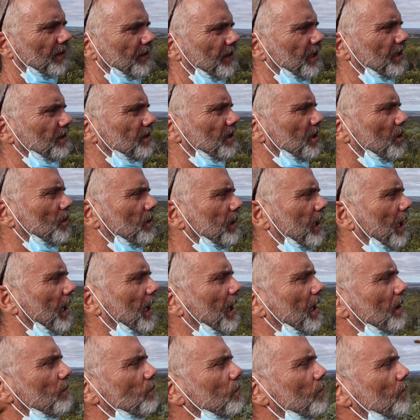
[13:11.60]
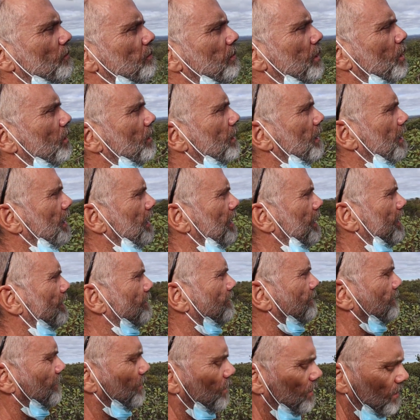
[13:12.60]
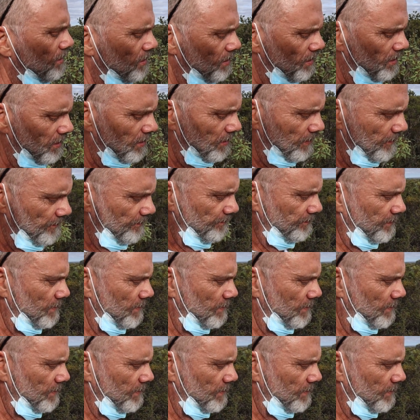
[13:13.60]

This lookout was put here to